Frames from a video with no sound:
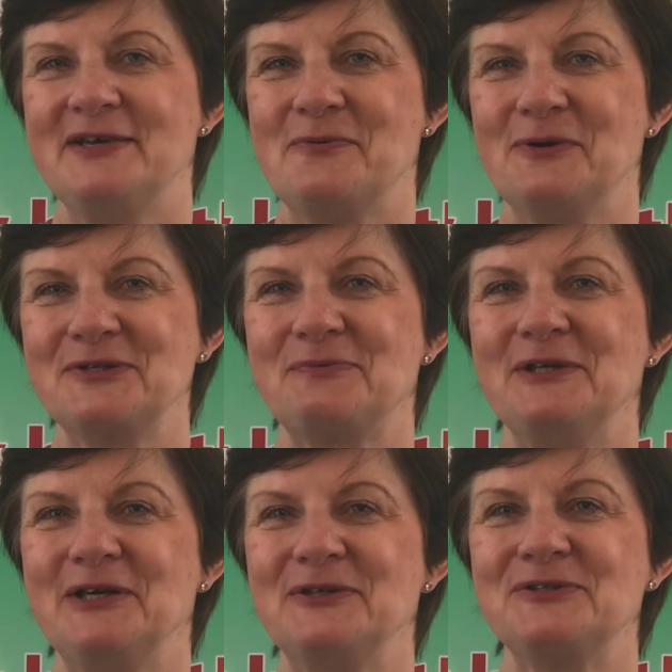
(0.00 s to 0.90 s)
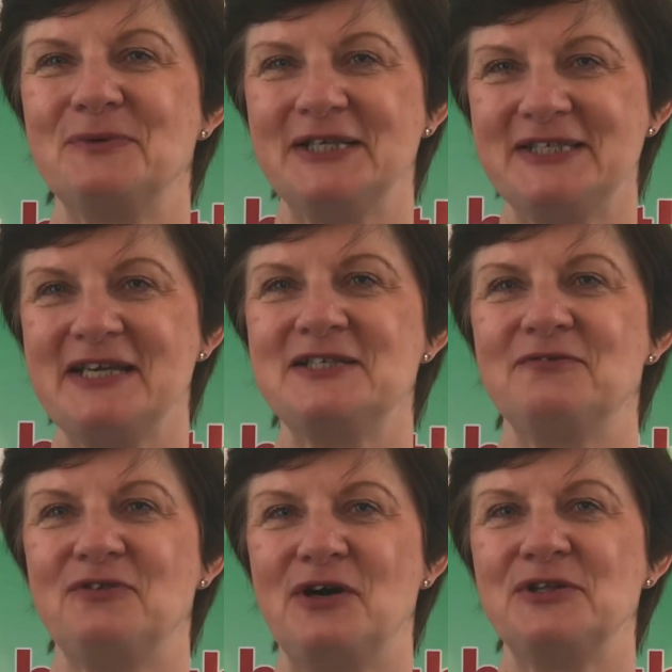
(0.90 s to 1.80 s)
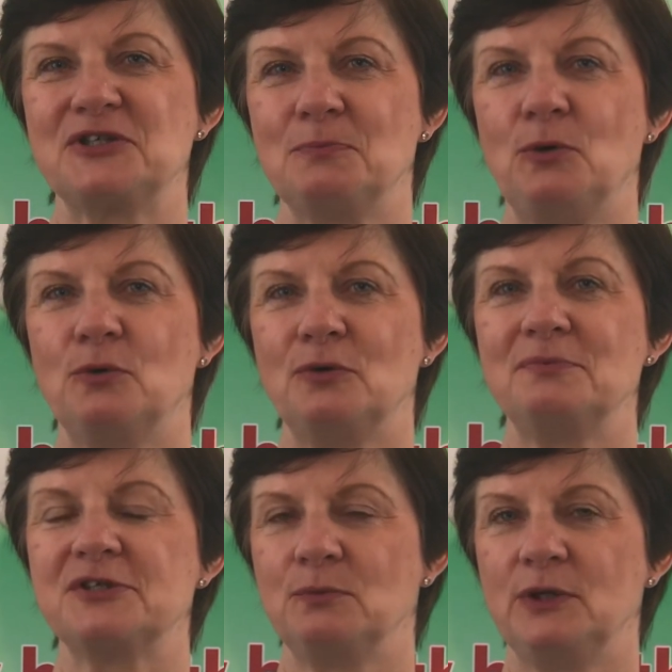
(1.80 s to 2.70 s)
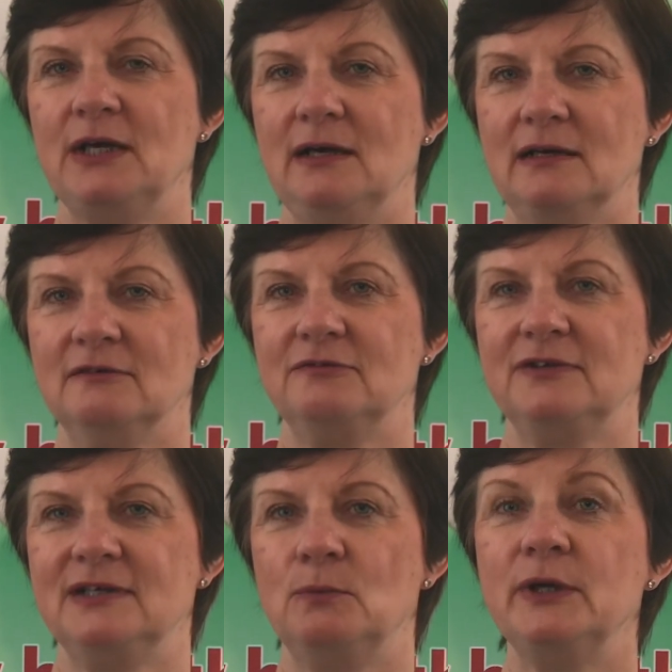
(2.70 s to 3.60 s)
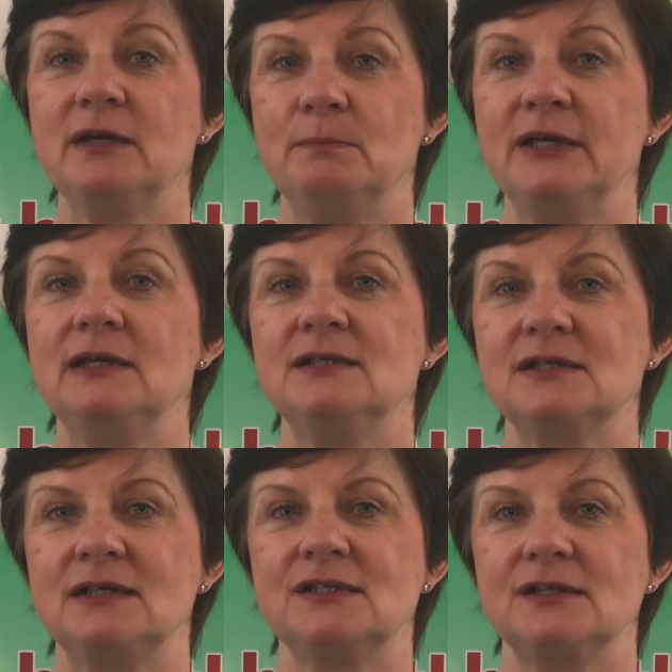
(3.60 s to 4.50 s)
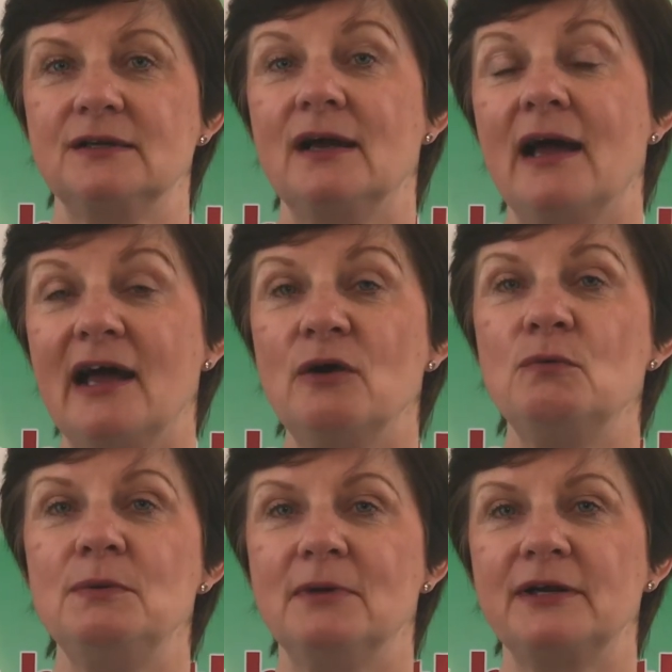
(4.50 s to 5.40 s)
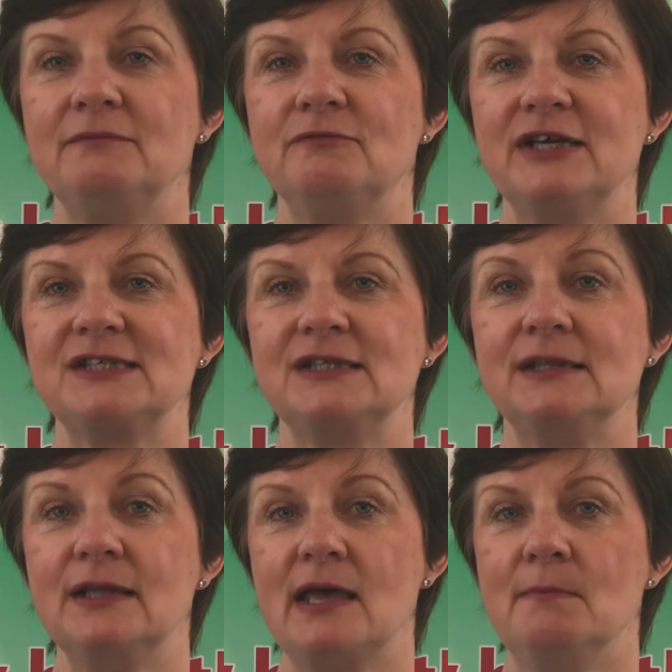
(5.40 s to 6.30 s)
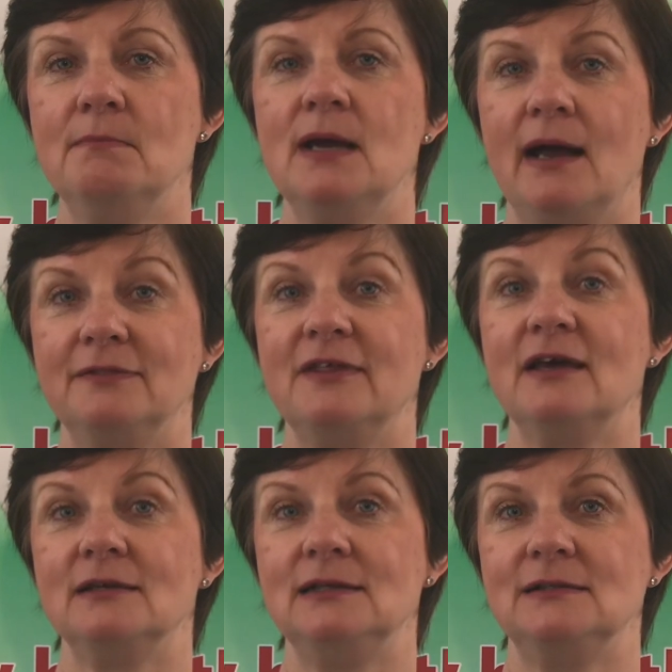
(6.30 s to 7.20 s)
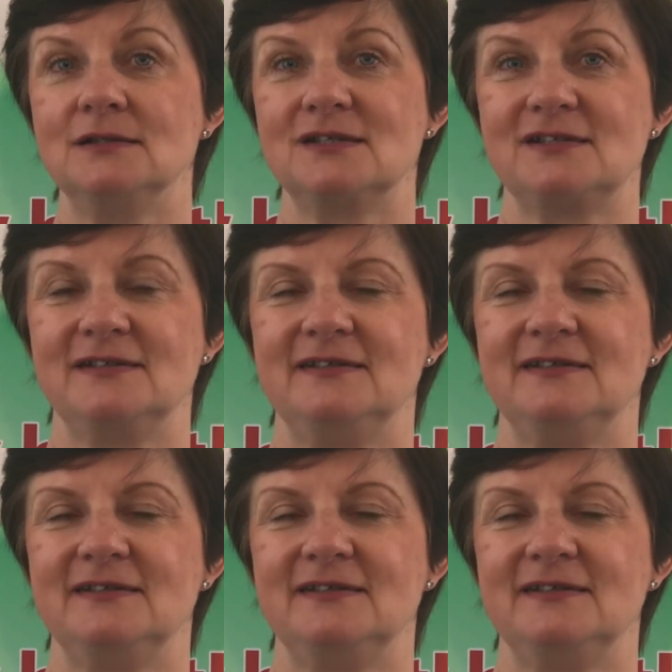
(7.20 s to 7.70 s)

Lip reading: Once we learn to identify the small groups that we have, we can begin to consider how we might invest in them and their leaders.